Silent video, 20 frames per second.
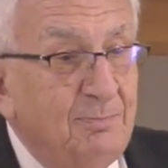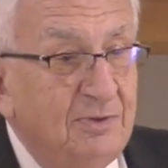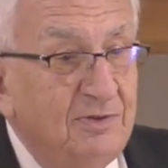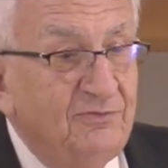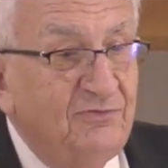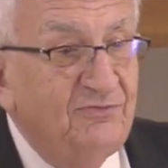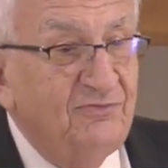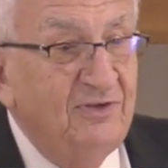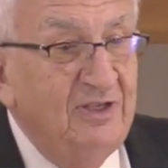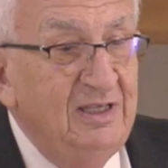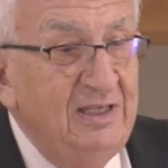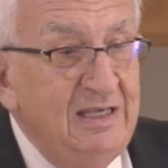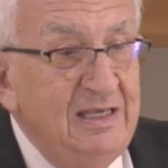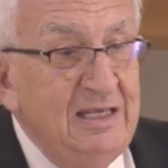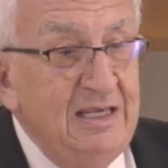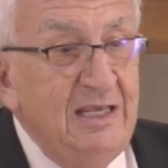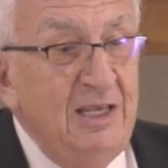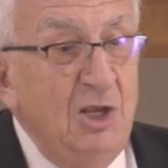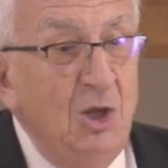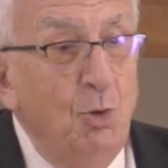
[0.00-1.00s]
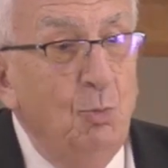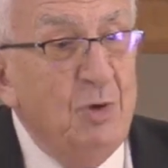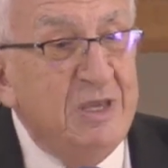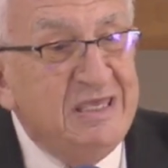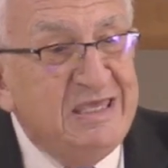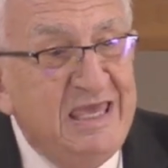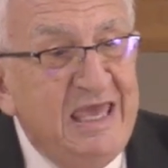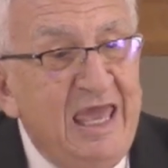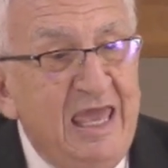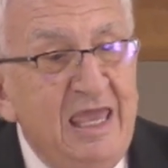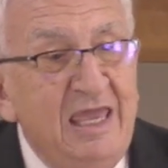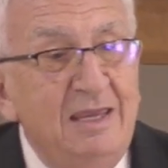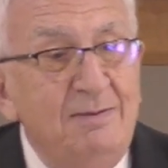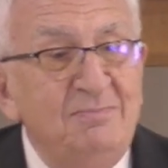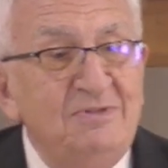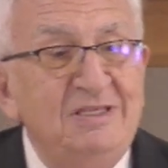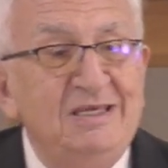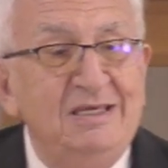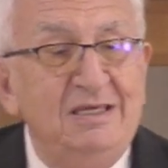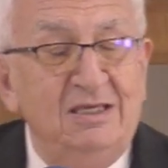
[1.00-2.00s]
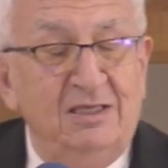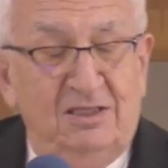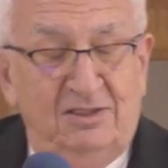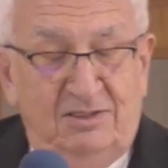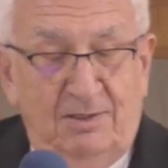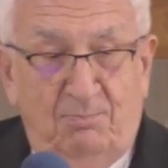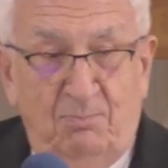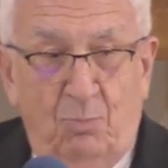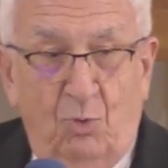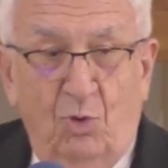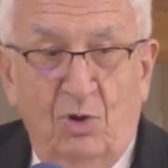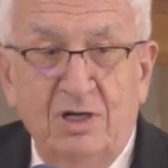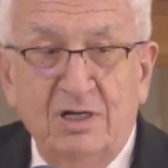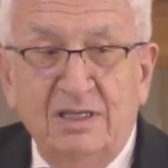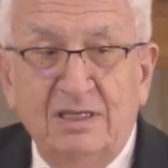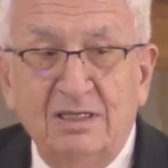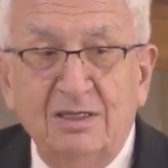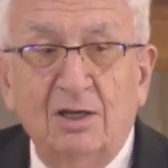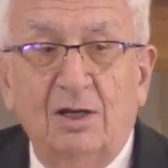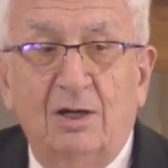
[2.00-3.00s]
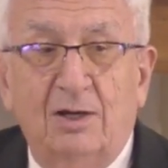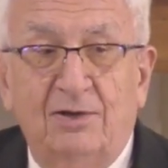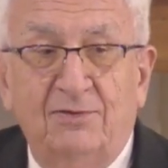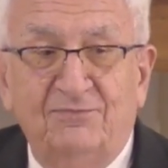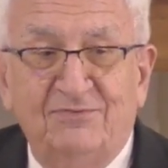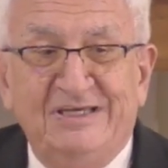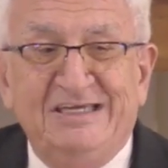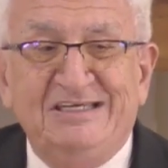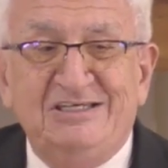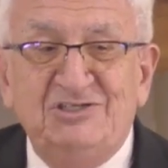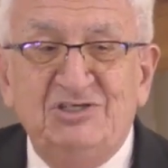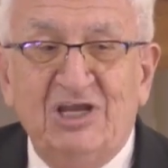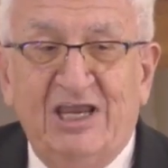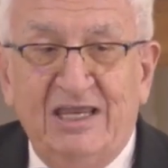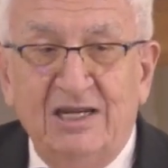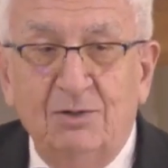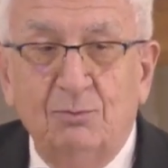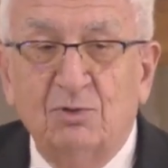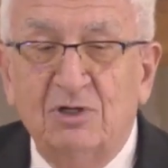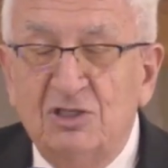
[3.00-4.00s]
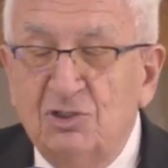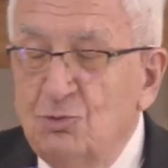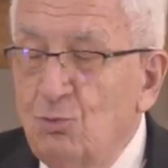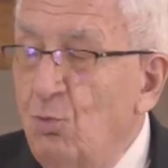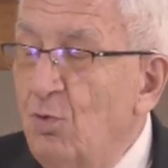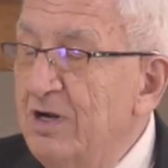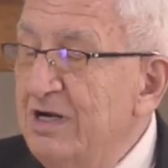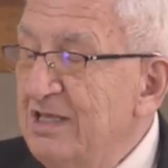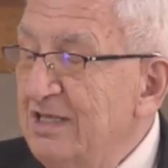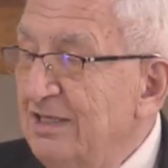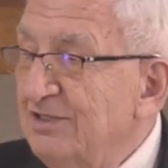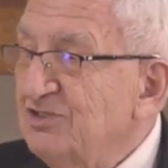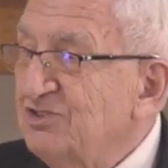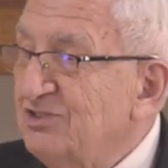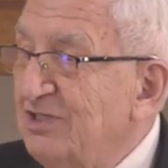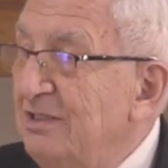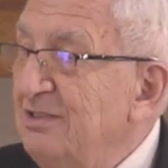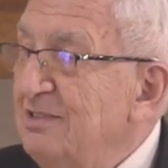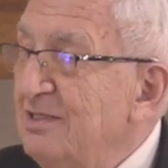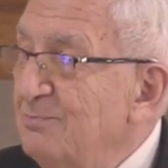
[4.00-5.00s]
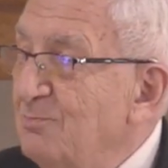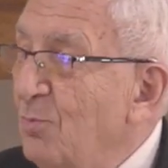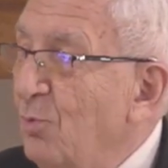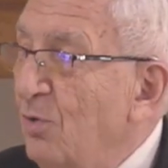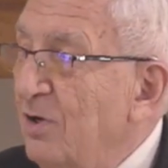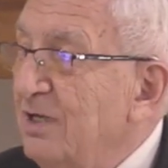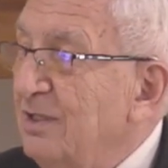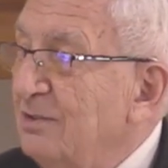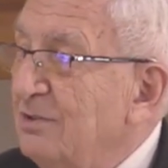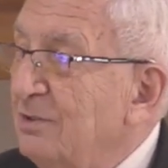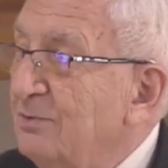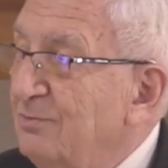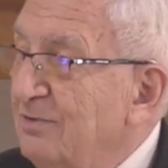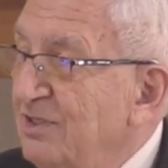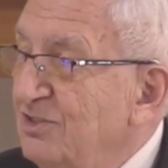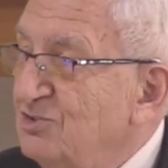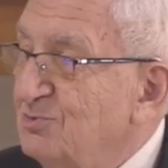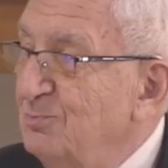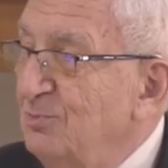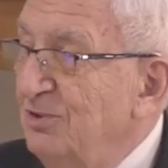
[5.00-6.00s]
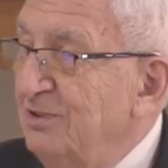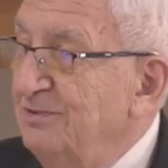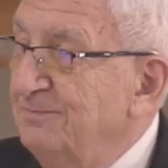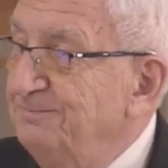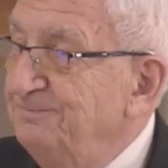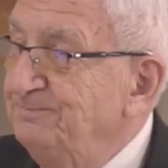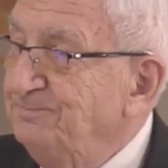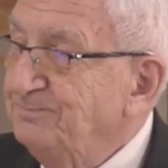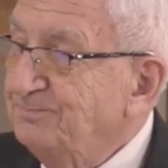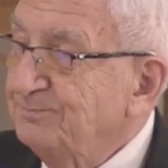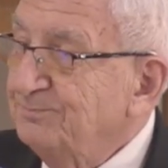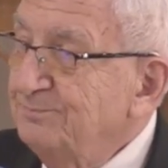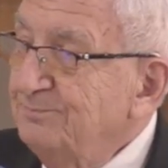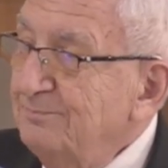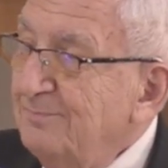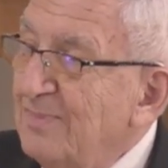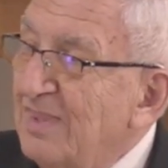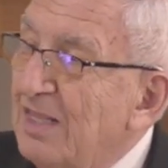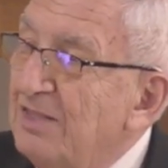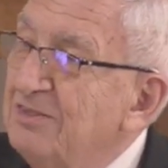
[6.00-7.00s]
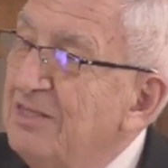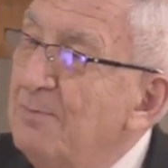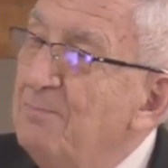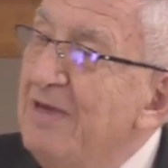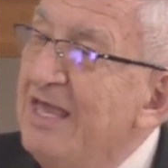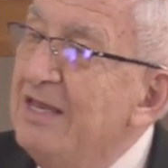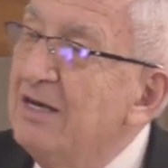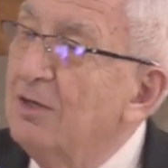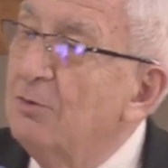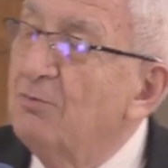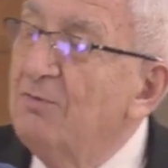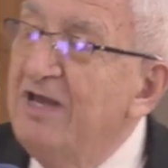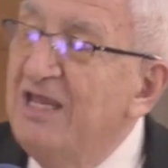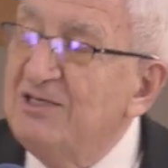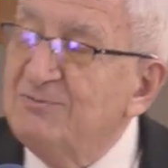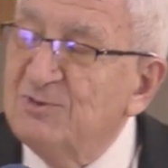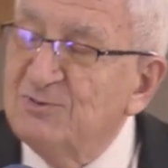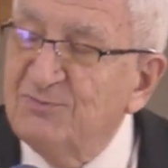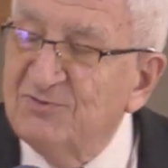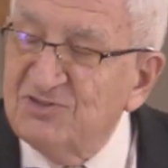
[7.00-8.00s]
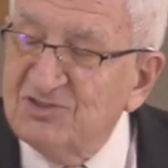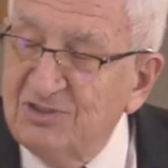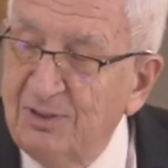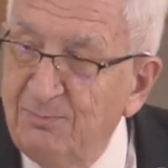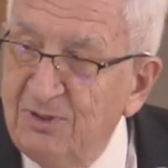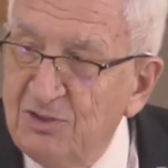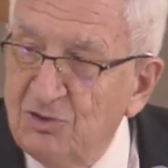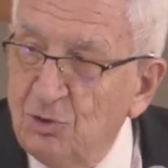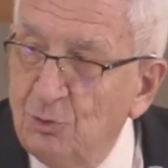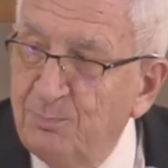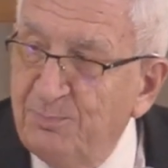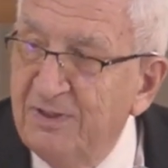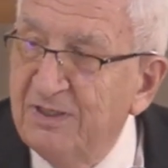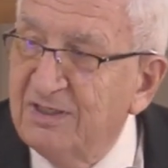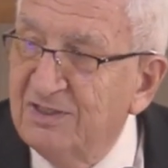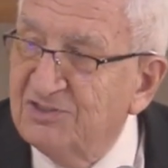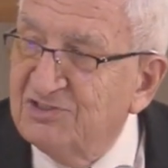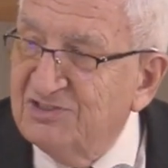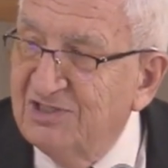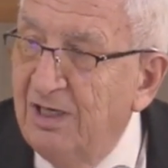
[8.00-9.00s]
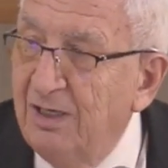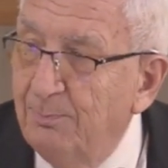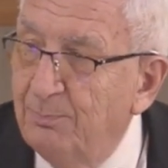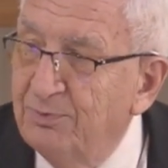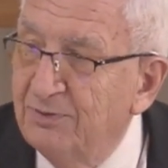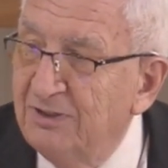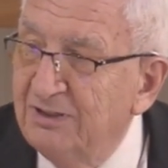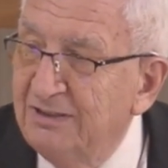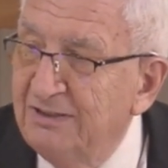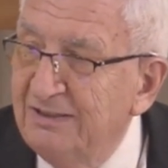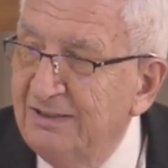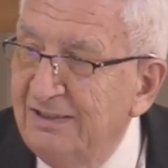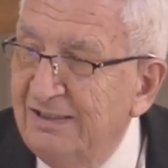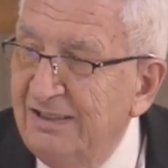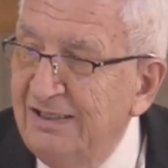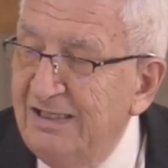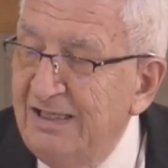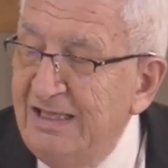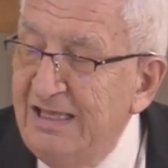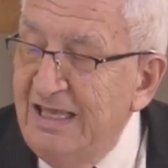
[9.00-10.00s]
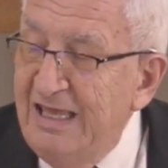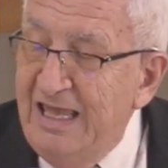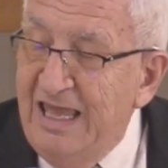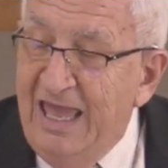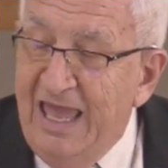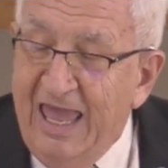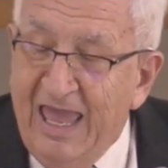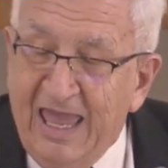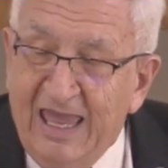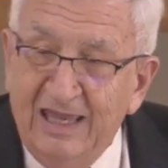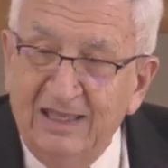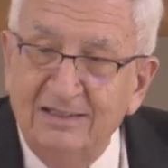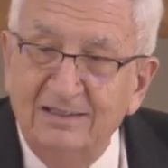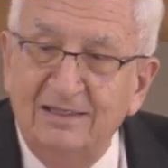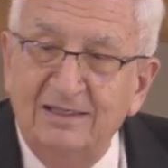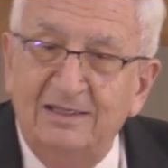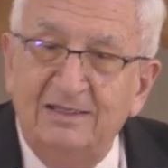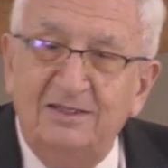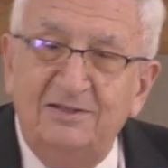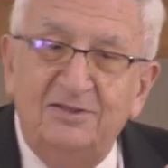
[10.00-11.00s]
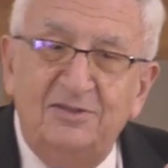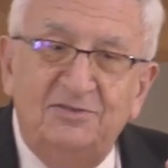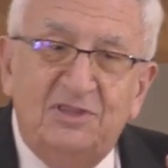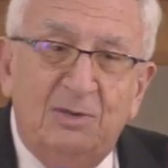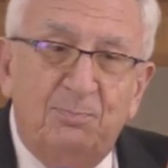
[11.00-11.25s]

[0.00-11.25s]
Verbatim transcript: And she explained to us. Somehow our papers got mixed up with somebody else's papers. We came the morning of January 20th, Sunday morning, to Richmond.